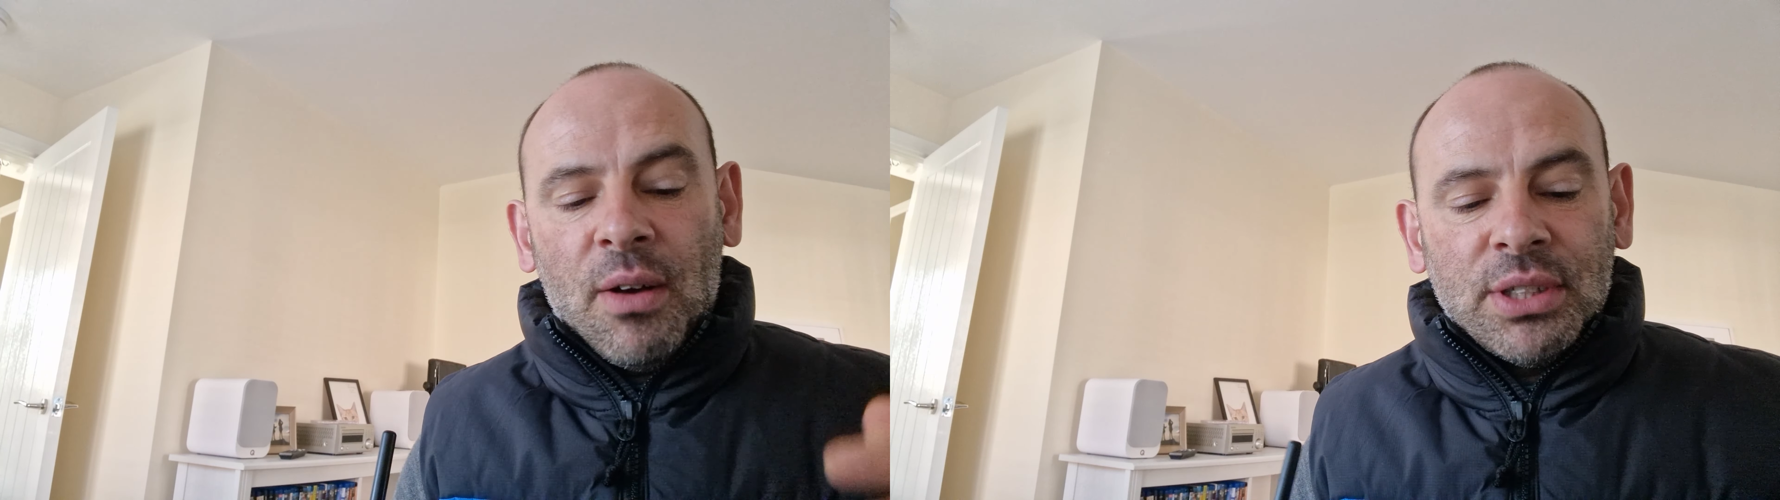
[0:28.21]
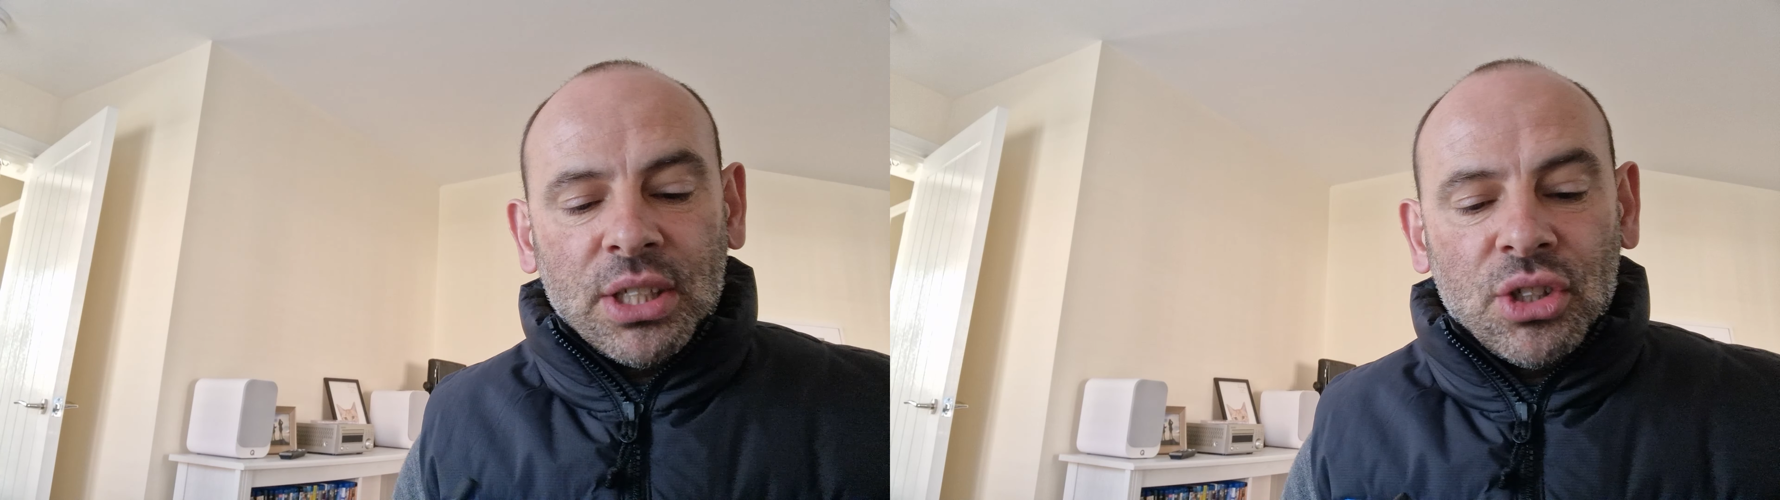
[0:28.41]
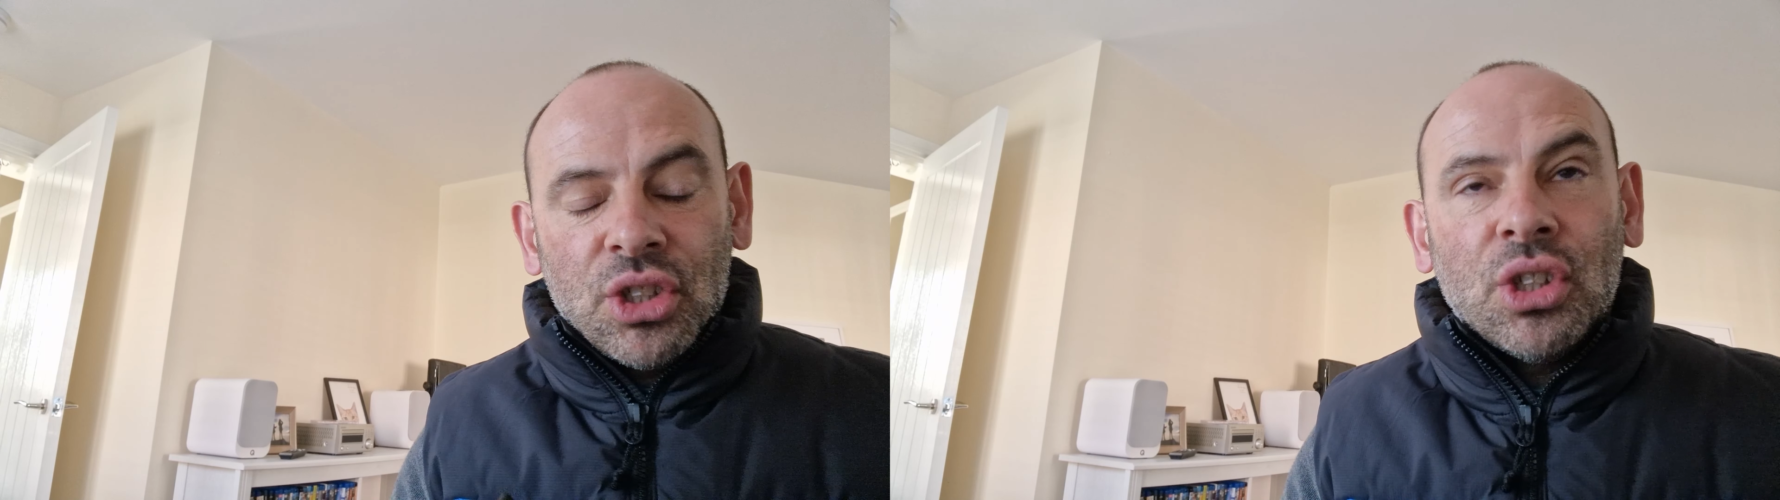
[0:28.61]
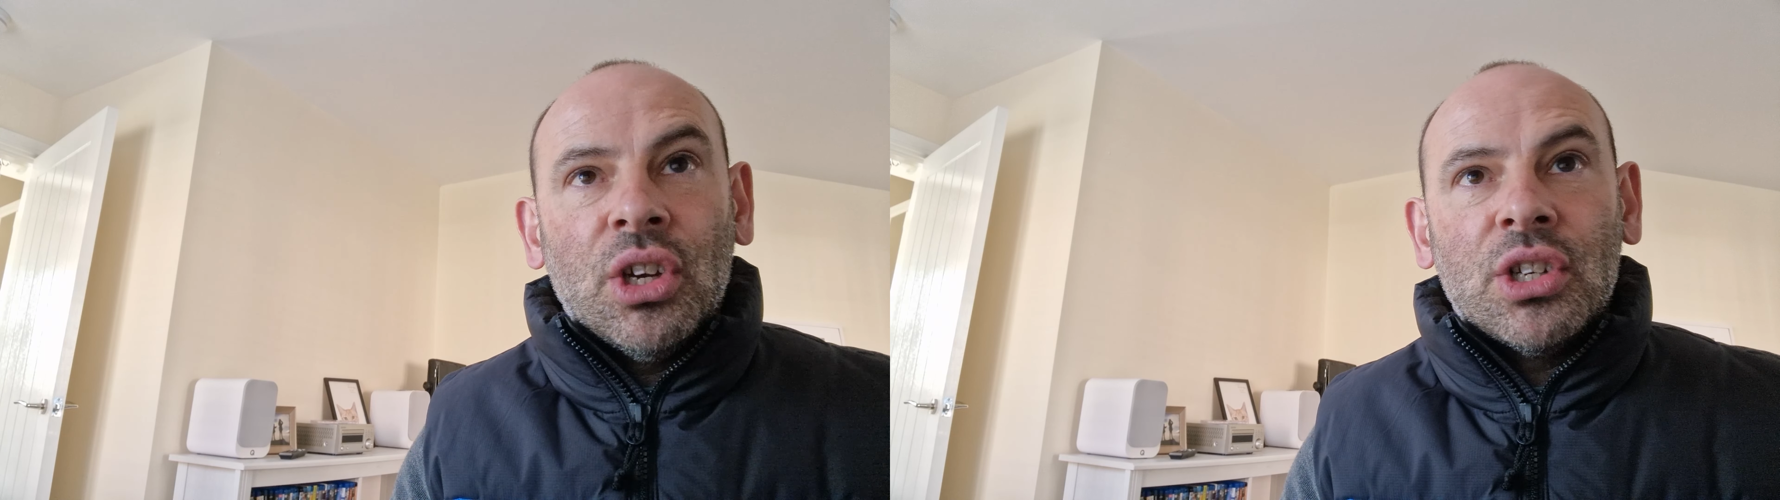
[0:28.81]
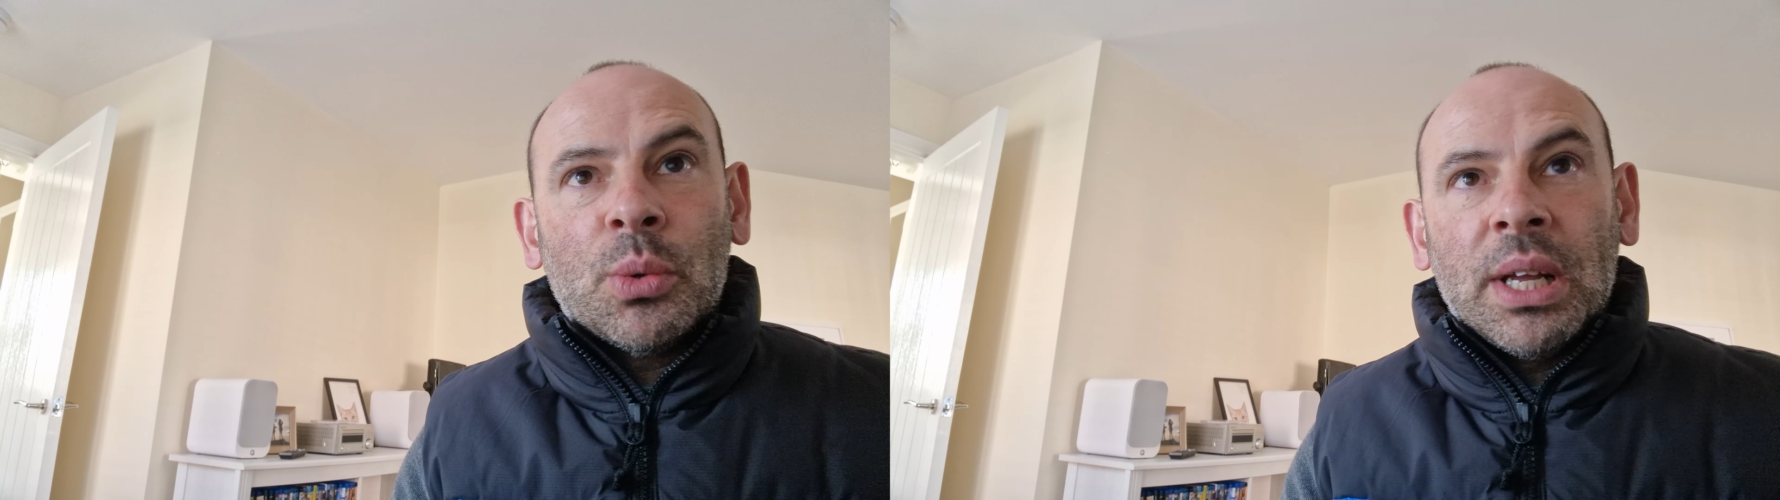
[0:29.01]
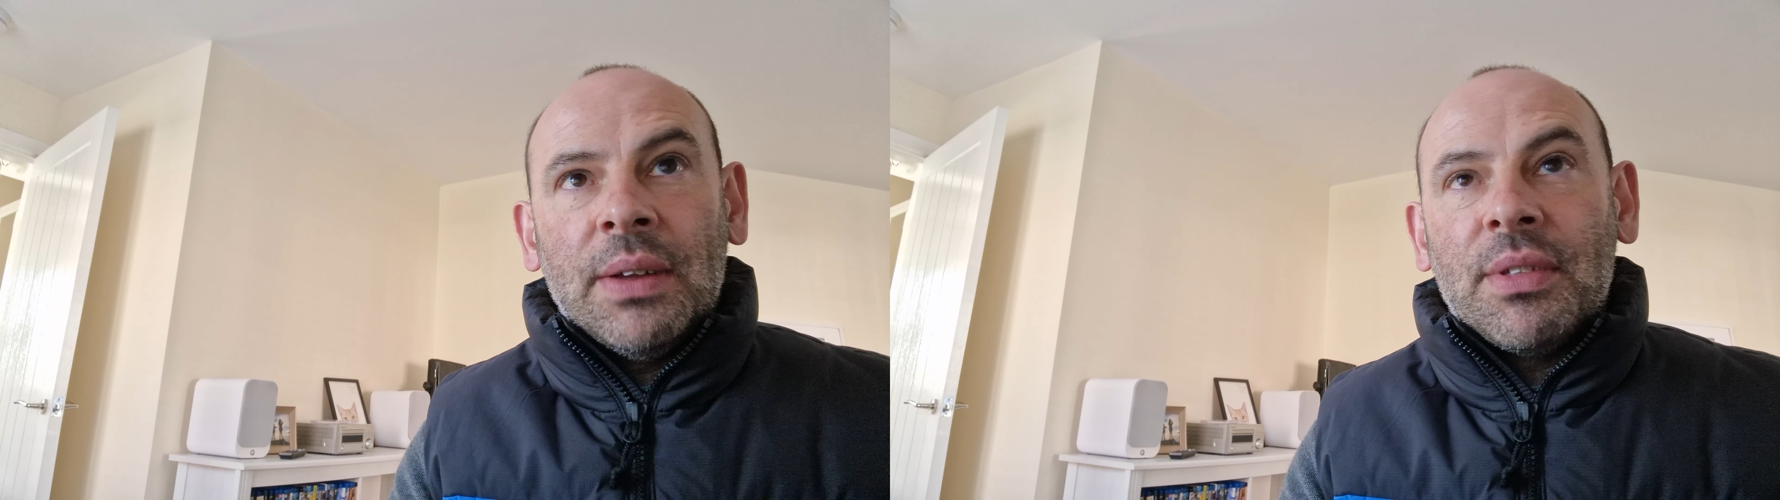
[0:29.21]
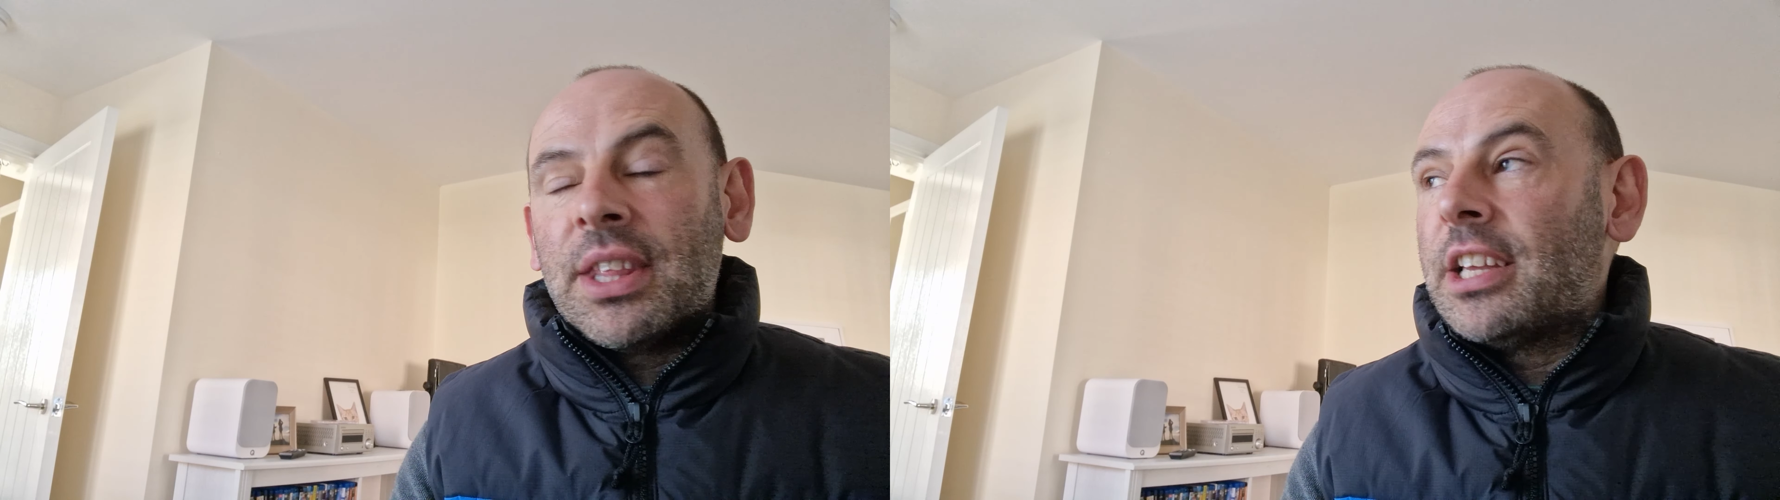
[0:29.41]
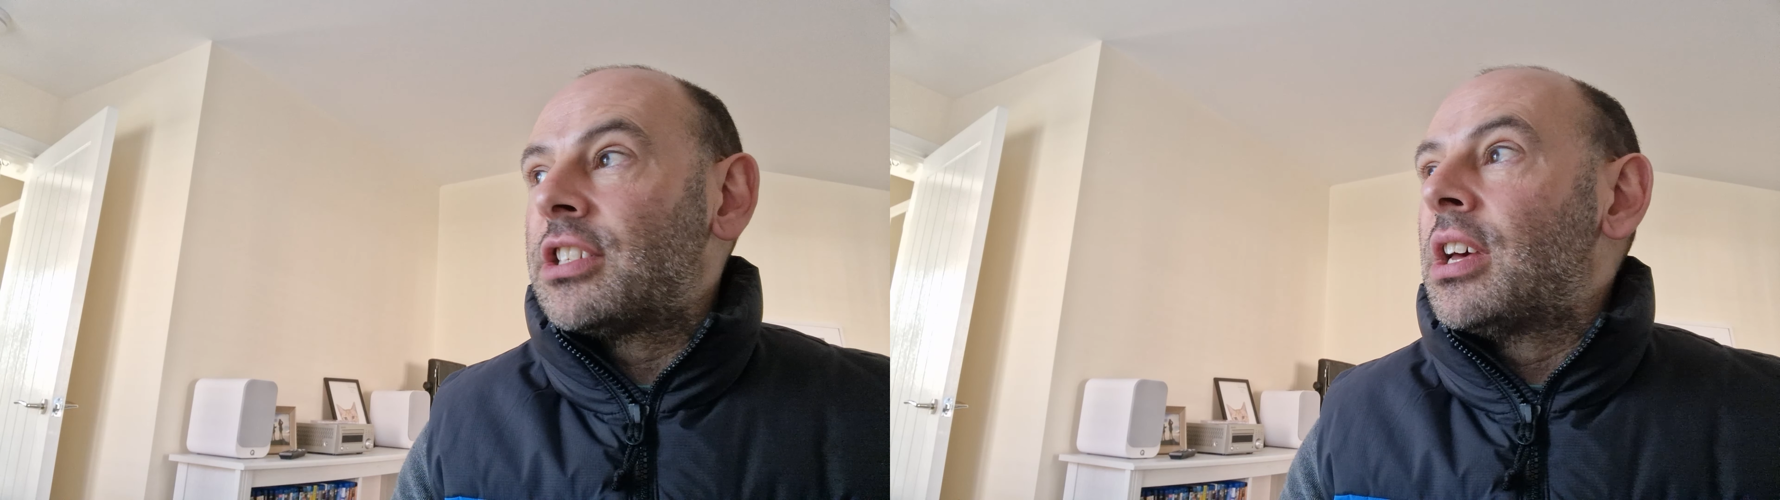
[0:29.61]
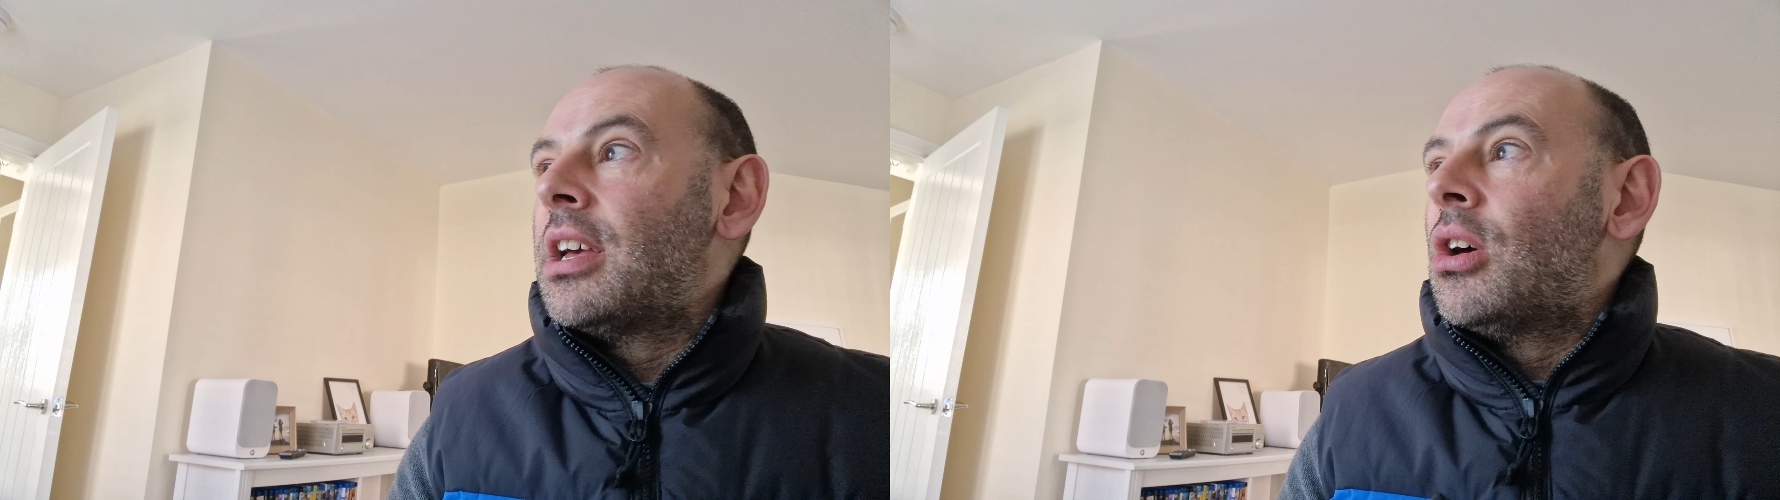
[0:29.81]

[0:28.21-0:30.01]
Obviously I can search quickly for things.